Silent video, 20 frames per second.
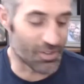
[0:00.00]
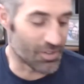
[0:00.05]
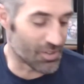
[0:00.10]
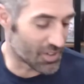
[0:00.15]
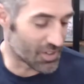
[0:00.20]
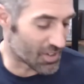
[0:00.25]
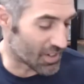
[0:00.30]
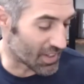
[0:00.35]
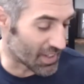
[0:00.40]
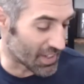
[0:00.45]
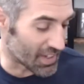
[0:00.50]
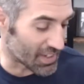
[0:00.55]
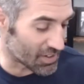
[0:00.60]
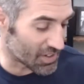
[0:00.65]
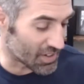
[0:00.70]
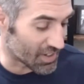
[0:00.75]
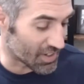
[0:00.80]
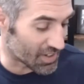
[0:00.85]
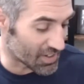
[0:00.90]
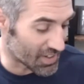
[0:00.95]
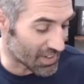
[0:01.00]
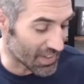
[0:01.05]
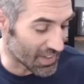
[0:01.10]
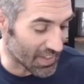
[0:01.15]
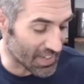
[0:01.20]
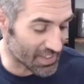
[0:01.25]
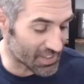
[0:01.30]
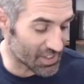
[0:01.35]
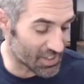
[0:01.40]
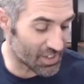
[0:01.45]
recollect uh,
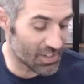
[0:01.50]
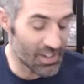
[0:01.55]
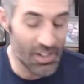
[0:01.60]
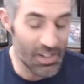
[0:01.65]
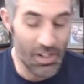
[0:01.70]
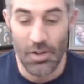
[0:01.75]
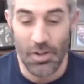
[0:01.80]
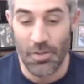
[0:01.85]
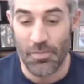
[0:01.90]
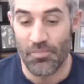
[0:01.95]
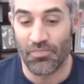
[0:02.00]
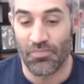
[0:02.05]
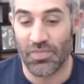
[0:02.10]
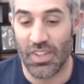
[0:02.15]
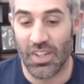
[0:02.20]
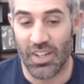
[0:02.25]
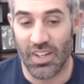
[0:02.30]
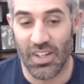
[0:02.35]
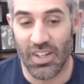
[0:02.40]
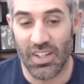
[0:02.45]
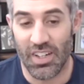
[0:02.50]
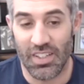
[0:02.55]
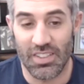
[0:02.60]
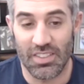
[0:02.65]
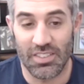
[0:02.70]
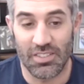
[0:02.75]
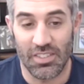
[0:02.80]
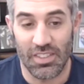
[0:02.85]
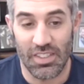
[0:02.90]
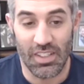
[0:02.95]
collected uh,
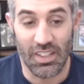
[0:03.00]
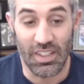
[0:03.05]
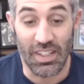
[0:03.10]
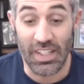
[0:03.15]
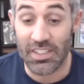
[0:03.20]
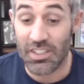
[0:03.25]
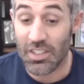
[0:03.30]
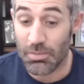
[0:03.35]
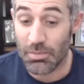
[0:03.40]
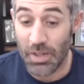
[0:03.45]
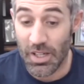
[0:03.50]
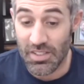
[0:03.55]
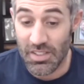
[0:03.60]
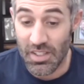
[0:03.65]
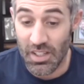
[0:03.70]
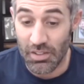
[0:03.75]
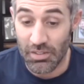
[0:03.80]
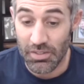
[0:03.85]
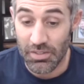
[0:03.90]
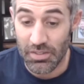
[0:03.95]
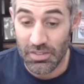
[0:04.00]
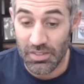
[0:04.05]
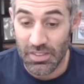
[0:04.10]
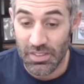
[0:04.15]
collected myself